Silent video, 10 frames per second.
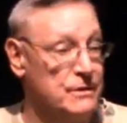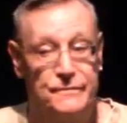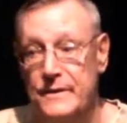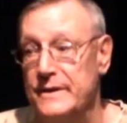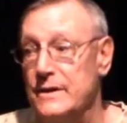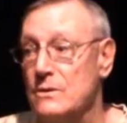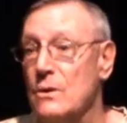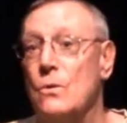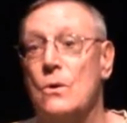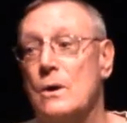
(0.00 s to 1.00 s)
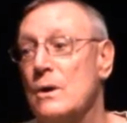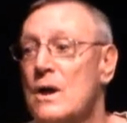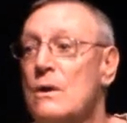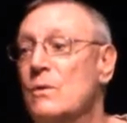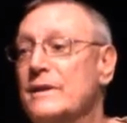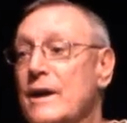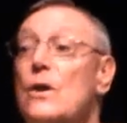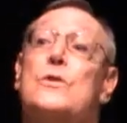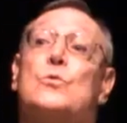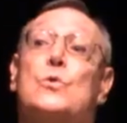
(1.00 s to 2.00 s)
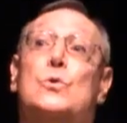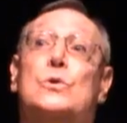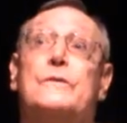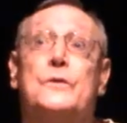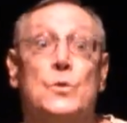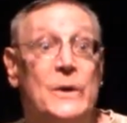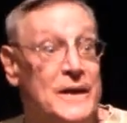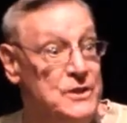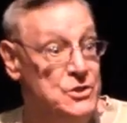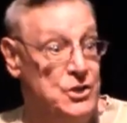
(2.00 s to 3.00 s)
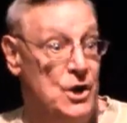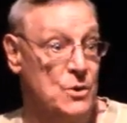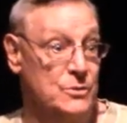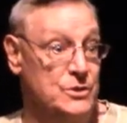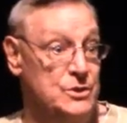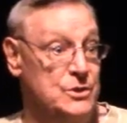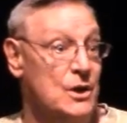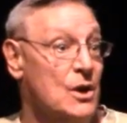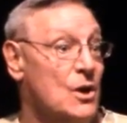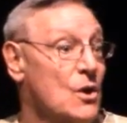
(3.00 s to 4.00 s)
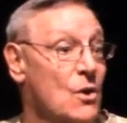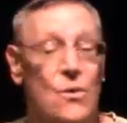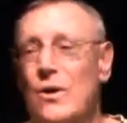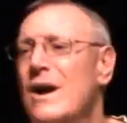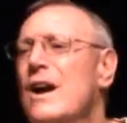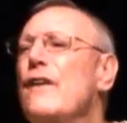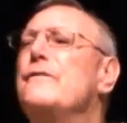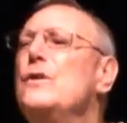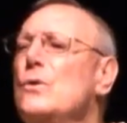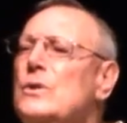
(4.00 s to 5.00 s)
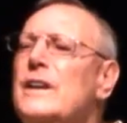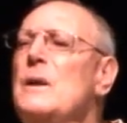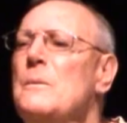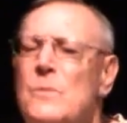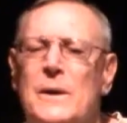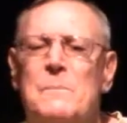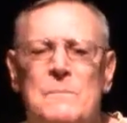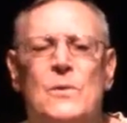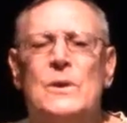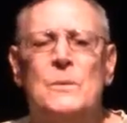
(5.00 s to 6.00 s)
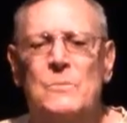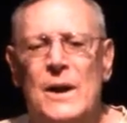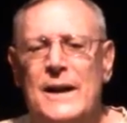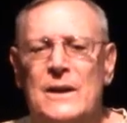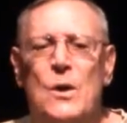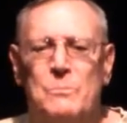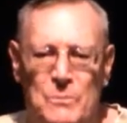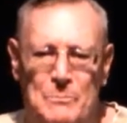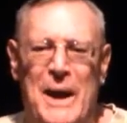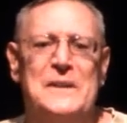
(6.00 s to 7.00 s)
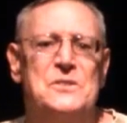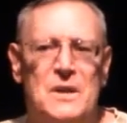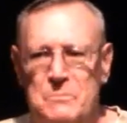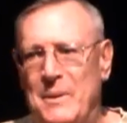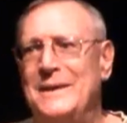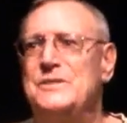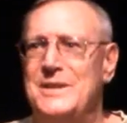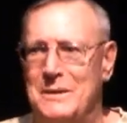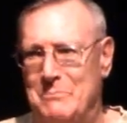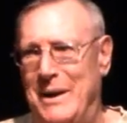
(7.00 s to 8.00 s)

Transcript: they're funnier, or what they call the rule of three jokes, or a few little, what I call basic techniques